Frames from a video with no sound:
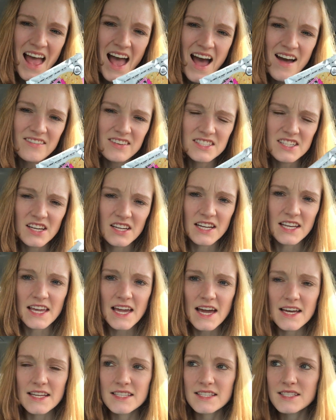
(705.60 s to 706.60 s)
Haven't done it
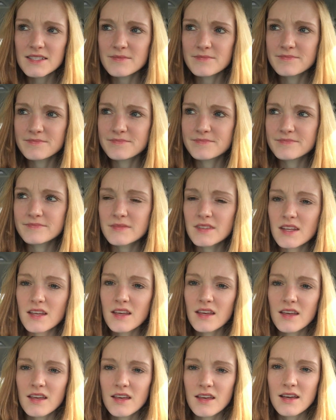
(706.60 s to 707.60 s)
yet.
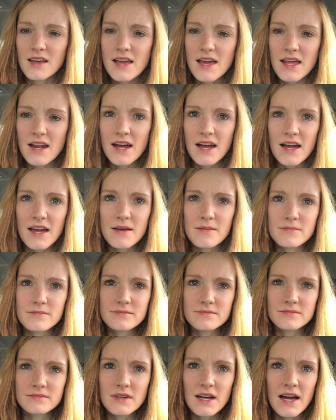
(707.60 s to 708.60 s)

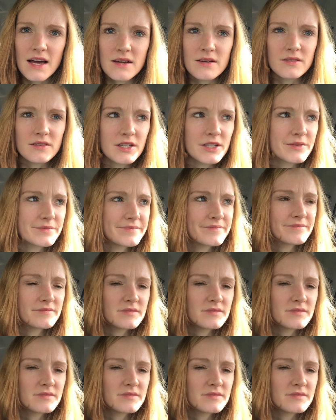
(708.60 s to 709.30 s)
And I don't know.